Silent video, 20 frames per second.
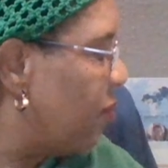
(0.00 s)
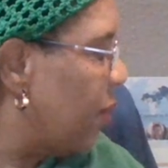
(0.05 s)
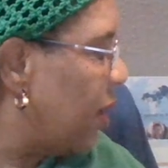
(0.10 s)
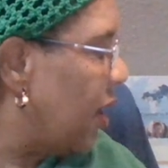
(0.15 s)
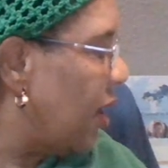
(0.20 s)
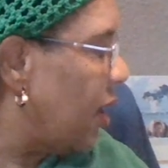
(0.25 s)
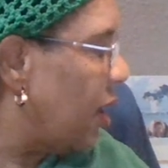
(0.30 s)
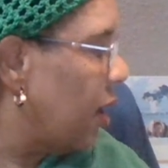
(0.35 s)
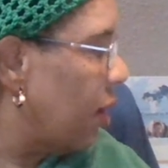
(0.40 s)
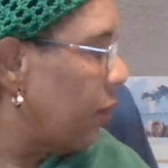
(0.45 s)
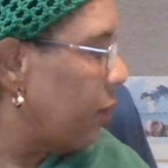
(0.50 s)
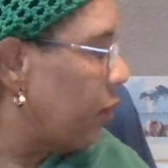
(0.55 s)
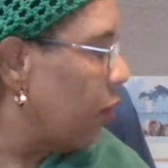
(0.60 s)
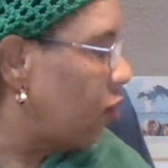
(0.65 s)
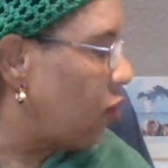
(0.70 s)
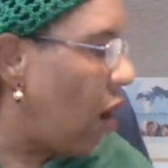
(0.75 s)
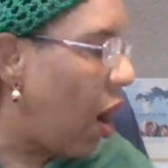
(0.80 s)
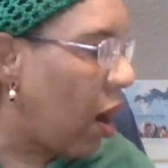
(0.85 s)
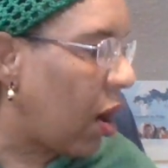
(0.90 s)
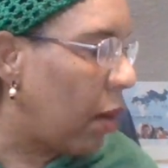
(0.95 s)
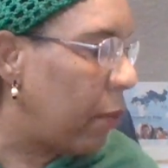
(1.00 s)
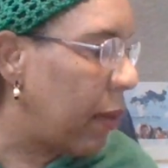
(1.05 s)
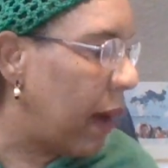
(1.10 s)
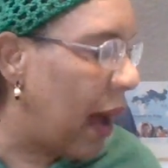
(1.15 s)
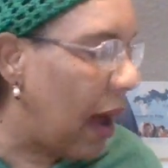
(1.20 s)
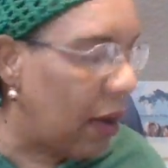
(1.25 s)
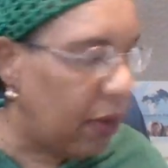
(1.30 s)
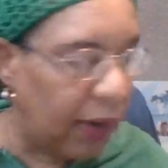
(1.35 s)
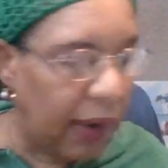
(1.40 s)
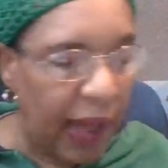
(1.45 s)
me to talk
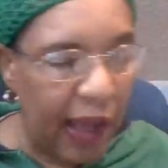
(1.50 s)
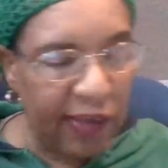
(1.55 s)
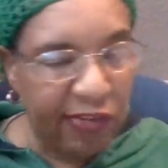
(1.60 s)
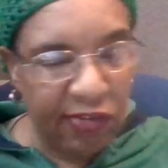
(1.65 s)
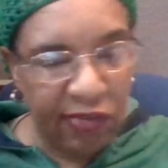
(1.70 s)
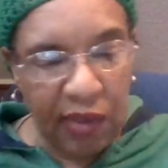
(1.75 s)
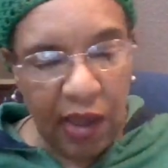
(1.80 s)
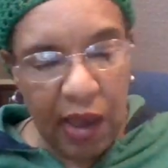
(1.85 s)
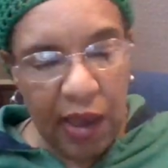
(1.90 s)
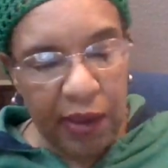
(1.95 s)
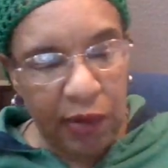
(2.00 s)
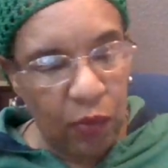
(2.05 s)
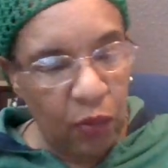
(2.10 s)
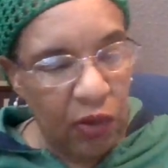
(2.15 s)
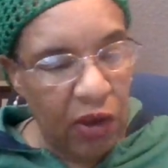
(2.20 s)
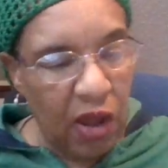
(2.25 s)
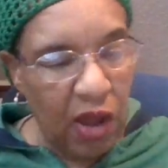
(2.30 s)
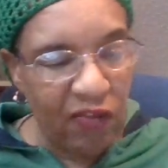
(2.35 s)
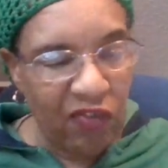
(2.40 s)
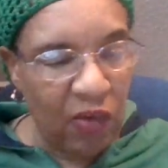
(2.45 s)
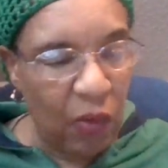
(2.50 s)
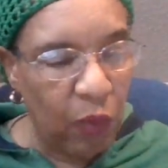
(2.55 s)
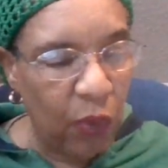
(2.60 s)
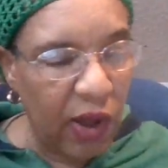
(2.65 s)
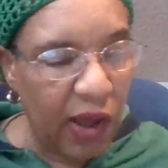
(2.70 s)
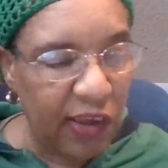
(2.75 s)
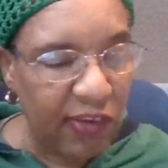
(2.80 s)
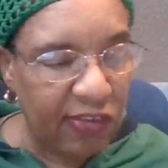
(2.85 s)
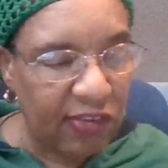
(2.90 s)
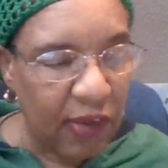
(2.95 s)
about last night. One of them
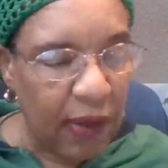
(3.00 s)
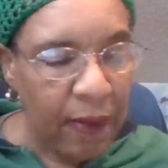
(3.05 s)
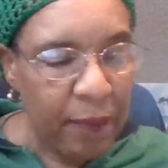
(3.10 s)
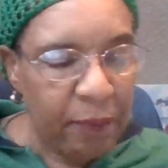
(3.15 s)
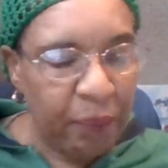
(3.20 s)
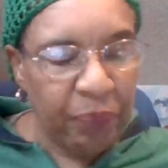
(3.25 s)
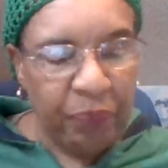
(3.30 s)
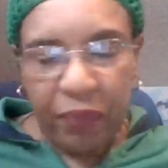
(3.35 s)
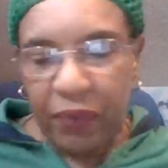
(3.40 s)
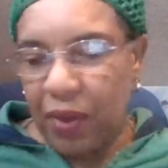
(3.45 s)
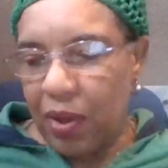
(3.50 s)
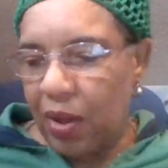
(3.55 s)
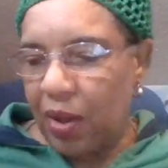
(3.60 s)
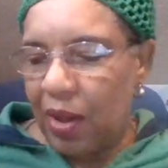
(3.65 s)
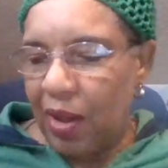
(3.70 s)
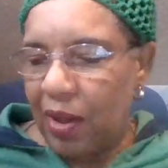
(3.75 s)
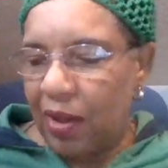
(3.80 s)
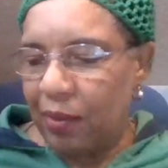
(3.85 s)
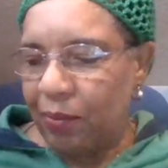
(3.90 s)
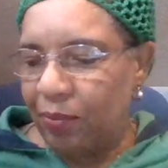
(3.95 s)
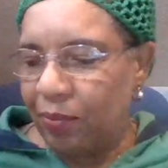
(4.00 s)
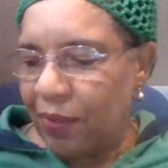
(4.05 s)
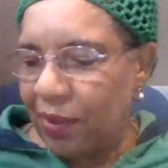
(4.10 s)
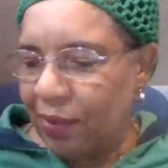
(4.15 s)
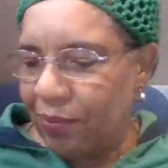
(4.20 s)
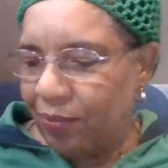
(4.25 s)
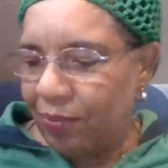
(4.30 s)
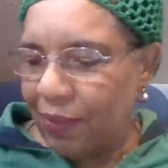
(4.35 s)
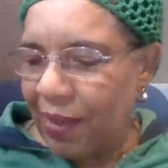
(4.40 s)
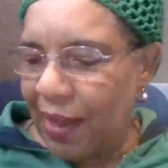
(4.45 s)
was uh,
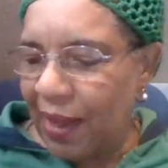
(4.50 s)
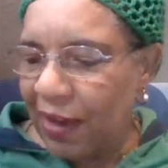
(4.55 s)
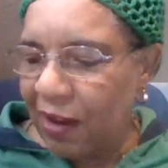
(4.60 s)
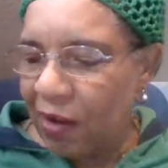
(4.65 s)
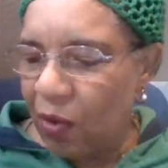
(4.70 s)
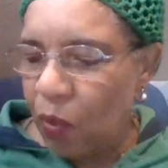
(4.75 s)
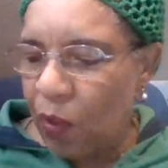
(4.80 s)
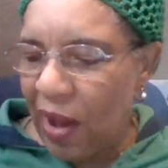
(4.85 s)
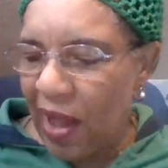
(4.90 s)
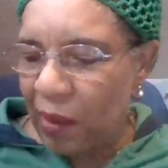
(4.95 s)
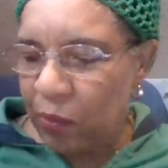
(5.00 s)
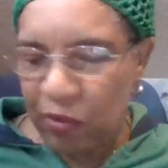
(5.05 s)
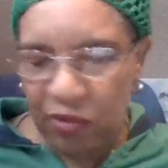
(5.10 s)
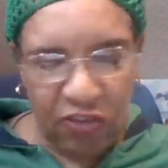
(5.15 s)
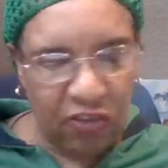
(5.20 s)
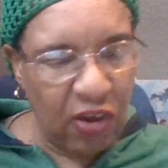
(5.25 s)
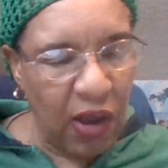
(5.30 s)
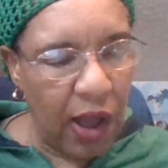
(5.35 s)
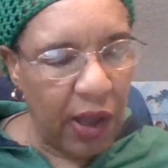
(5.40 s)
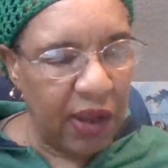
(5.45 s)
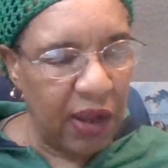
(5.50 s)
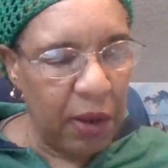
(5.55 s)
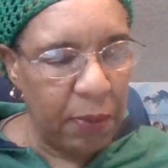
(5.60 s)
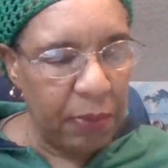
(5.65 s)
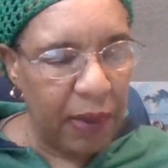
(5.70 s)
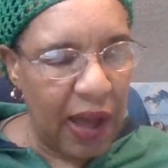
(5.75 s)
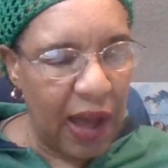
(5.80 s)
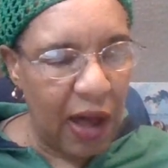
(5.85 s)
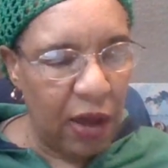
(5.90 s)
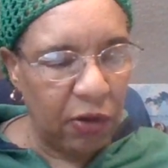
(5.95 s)
Ellen White was talking
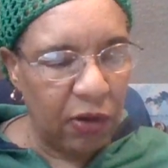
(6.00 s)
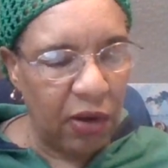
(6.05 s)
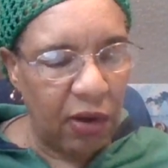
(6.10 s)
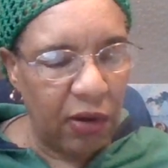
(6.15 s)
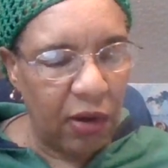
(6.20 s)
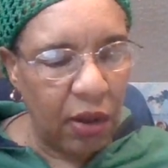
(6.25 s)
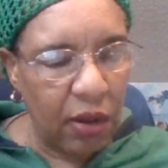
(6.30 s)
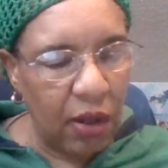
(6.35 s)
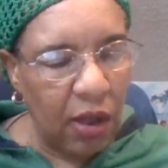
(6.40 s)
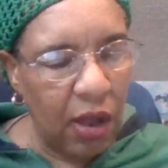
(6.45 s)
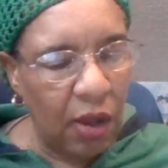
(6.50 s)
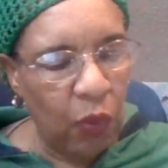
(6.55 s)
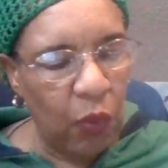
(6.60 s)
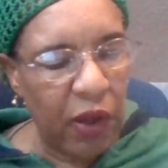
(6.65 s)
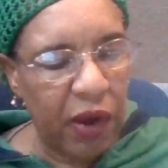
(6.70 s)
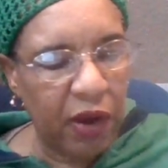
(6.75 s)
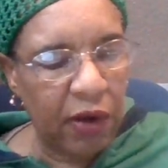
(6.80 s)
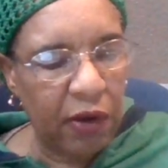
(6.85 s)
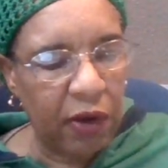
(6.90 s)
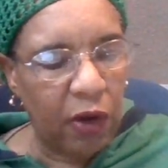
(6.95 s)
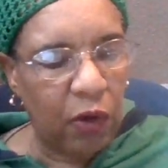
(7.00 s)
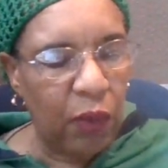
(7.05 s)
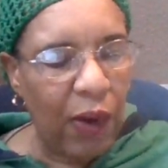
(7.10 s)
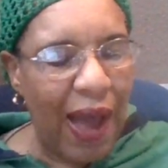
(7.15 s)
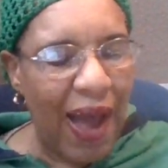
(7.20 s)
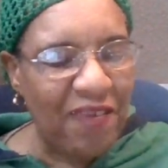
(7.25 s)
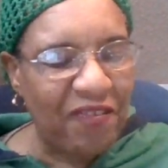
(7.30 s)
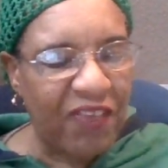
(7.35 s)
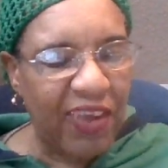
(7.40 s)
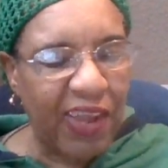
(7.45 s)
about one of the
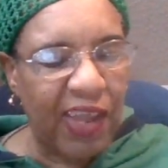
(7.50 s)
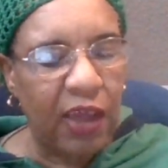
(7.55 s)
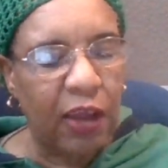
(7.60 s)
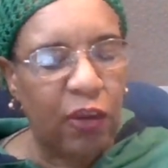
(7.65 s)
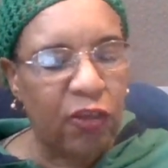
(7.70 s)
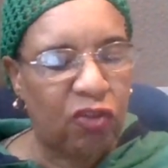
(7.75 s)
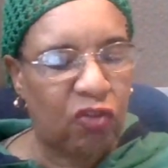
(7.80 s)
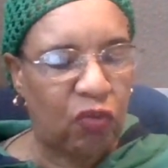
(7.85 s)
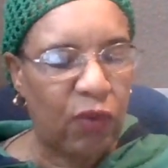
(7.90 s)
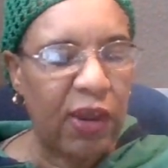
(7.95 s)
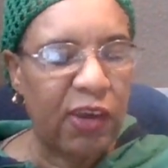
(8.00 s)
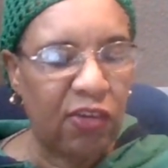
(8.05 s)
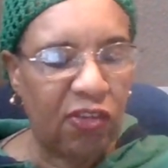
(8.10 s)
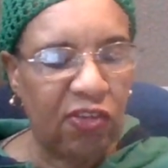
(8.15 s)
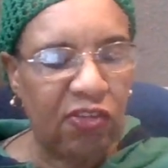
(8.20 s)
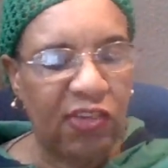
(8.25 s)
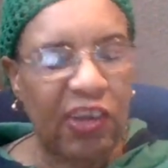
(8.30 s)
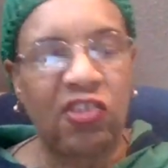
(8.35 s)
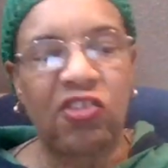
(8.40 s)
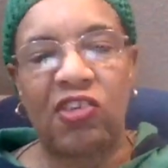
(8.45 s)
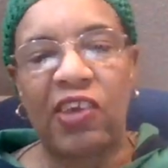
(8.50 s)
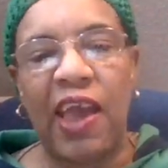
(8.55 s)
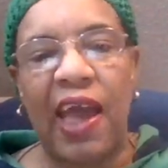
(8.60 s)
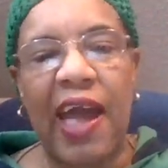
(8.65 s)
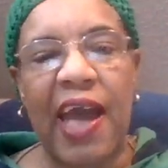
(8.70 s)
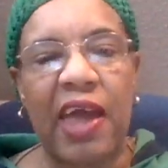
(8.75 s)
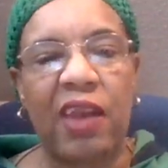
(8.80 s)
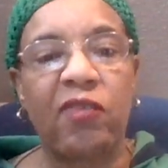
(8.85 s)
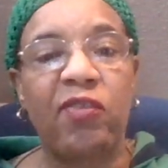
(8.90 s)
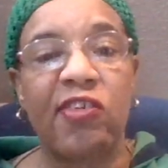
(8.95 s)
graphic illustrations that she
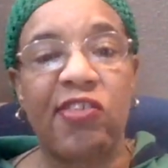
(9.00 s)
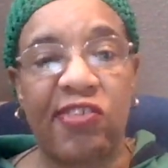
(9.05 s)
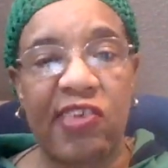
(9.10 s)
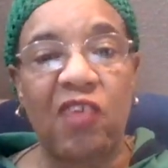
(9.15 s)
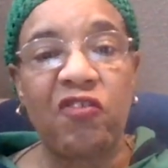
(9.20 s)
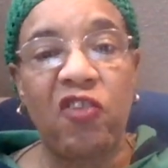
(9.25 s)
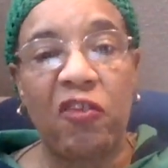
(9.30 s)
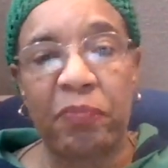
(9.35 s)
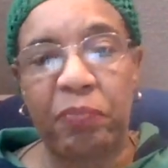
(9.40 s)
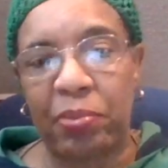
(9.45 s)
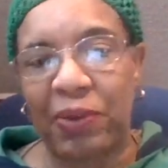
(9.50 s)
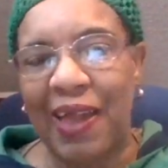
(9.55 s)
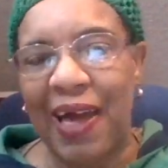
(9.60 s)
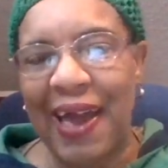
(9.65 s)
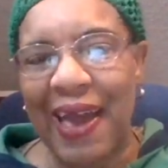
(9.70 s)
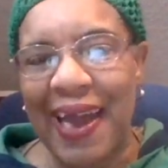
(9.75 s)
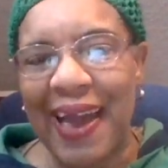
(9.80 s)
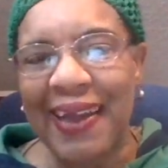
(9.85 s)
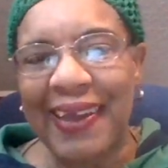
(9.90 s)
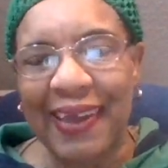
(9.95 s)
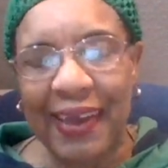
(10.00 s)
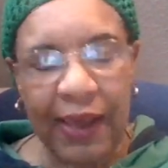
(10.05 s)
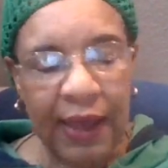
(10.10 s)
had of the seventh plague.